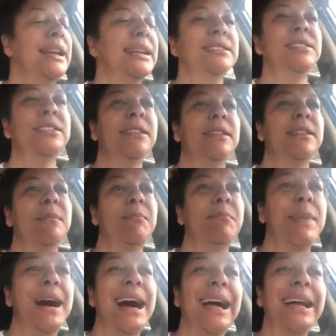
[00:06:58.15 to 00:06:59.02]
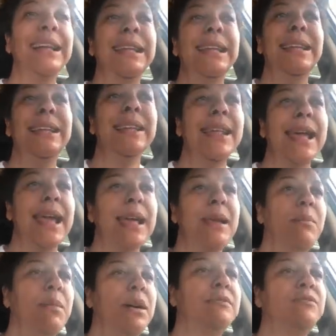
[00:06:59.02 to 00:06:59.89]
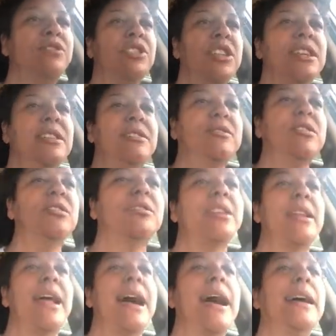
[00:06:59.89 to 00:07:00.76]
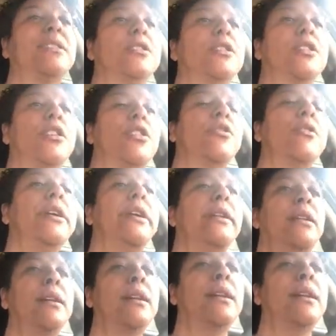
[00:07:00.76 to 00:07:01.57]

It's in the mighty name of Jesus that I decree and